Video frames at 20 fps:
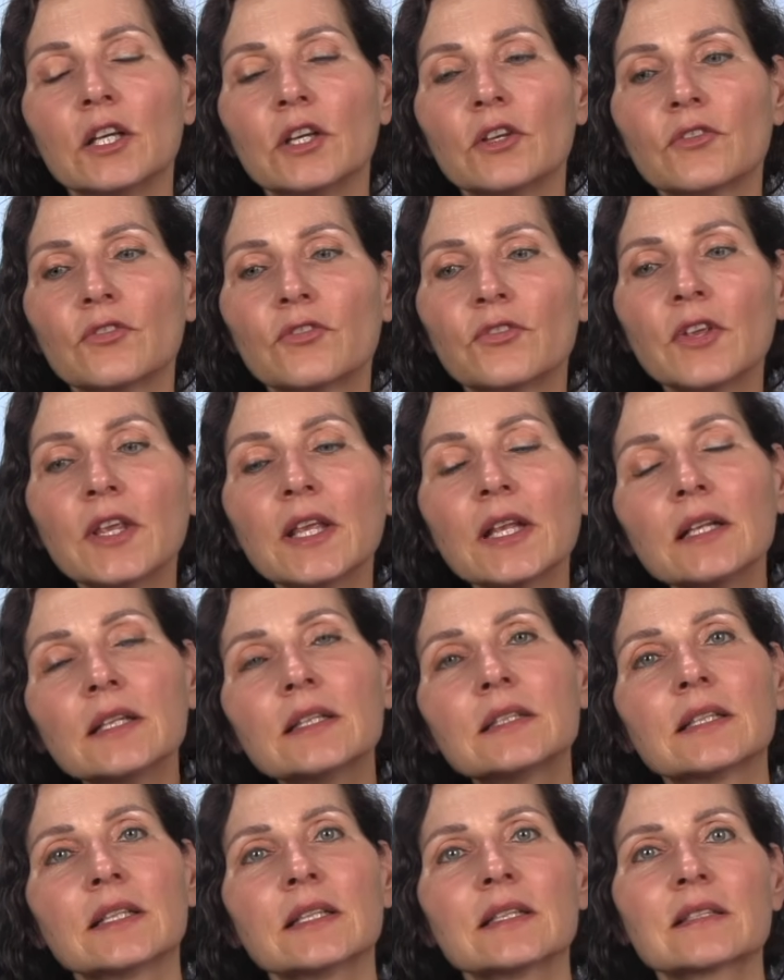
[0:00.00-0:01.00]
feel
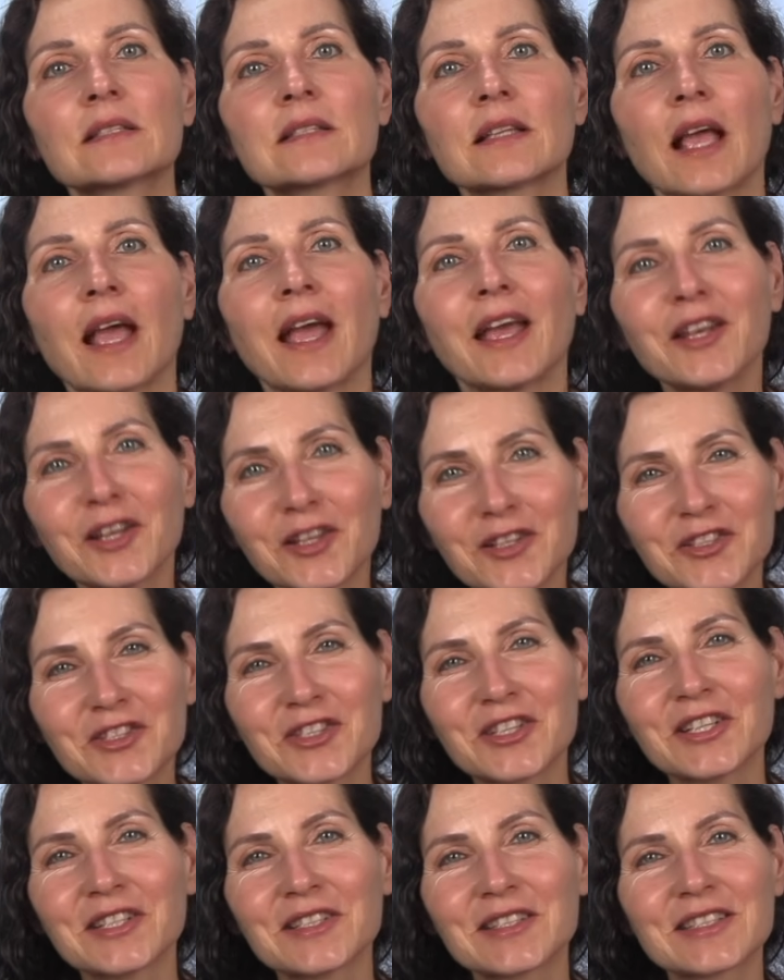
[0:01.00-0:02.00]
this
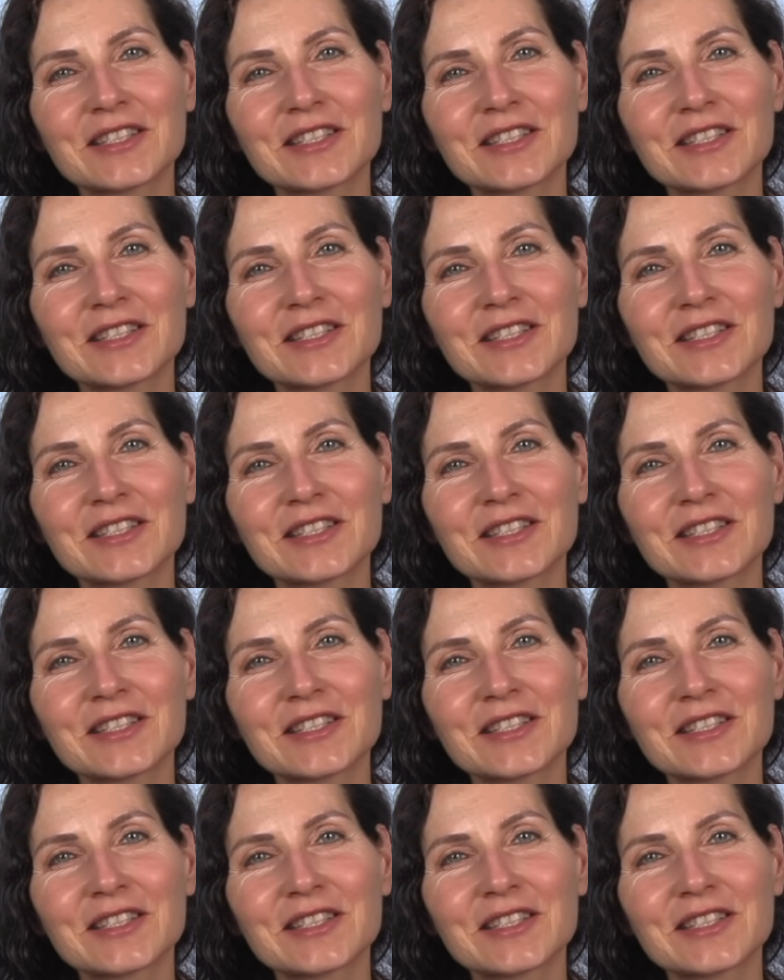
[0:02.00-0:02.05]
energies,